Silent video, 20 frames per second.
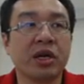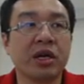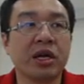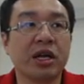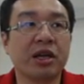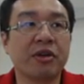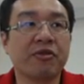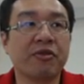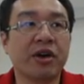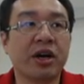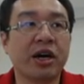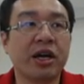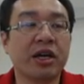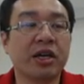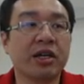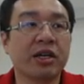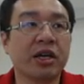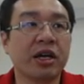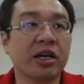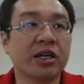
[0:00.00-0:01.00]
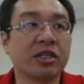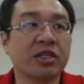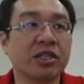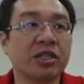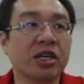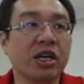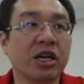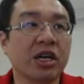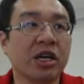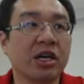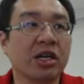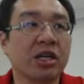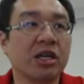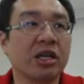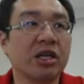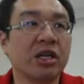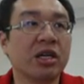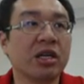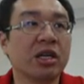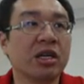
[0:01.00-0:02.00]
a5 and check
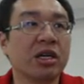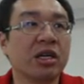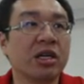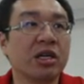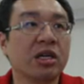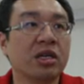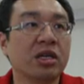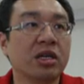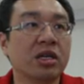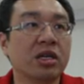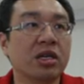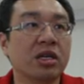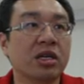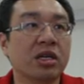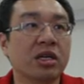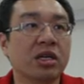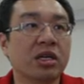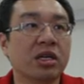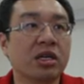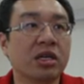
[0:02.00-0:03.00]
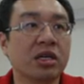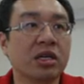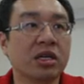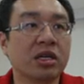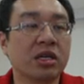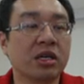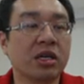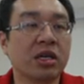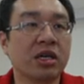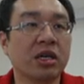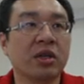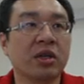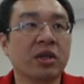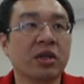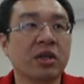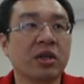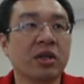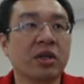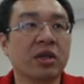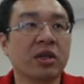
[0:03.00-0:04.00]
the king,
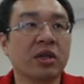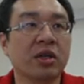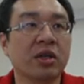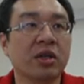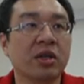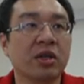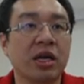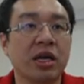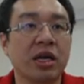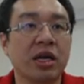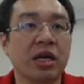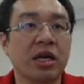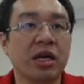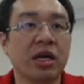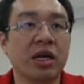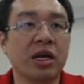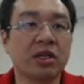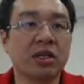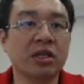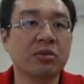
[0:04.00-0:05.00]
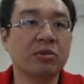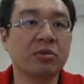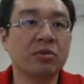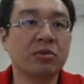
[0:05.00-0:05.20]
and after this,